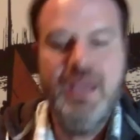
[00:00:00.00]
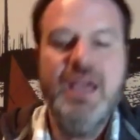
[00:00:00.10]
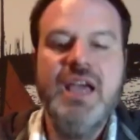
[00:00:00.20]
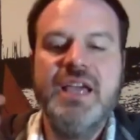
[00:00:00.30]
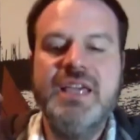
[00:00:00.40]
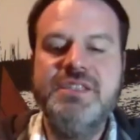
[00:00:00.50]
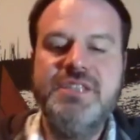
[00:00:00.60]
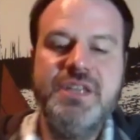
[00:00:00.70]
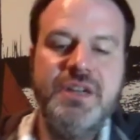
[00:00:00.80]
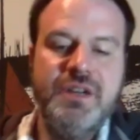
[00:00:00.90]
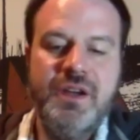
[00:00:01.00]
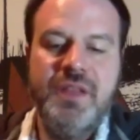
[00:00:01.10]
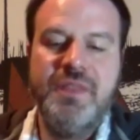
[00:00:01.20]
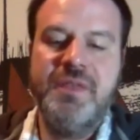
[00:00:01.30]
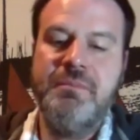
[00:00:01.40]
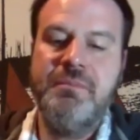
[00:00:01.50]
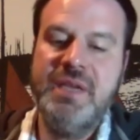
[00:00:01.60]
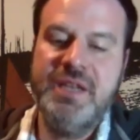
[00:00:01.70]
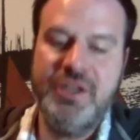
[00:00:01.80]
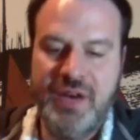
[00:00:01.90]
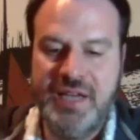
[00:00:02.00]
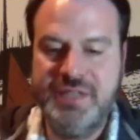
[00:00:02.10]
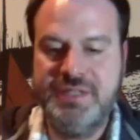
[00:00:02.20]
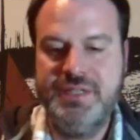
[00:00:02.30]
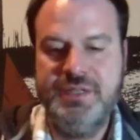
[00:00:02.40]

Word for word: Consider the meteorite.